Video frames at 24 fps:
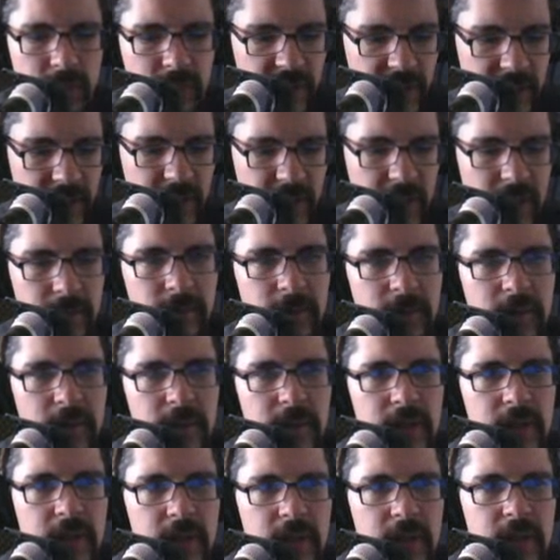Is that for
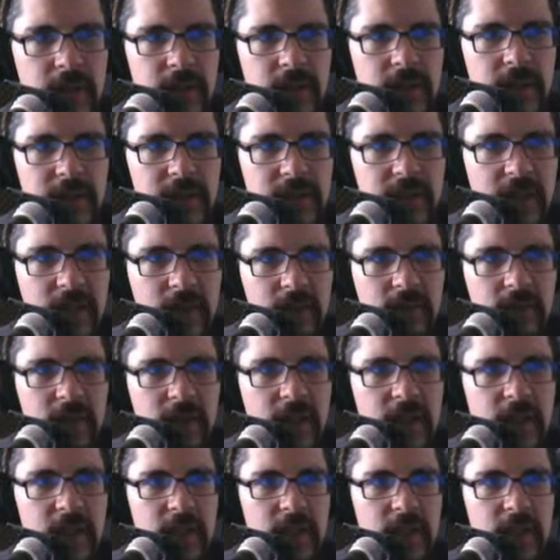that text?